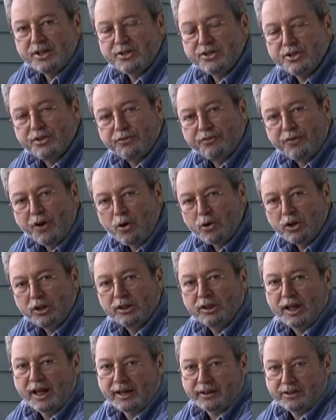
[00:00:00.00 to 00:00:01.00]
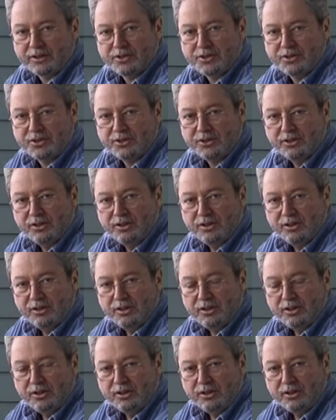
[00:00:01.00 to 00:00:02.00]
is the focal lengths
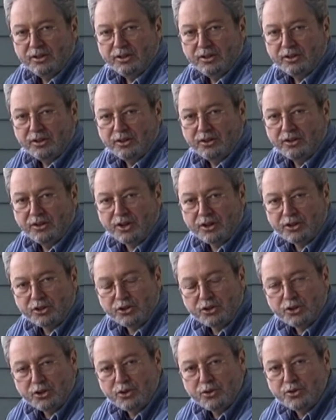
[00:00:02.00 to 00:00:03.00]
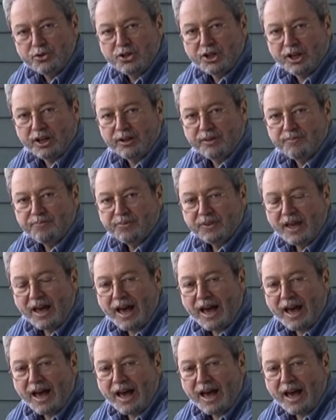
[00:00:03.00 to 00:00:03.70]
that you're using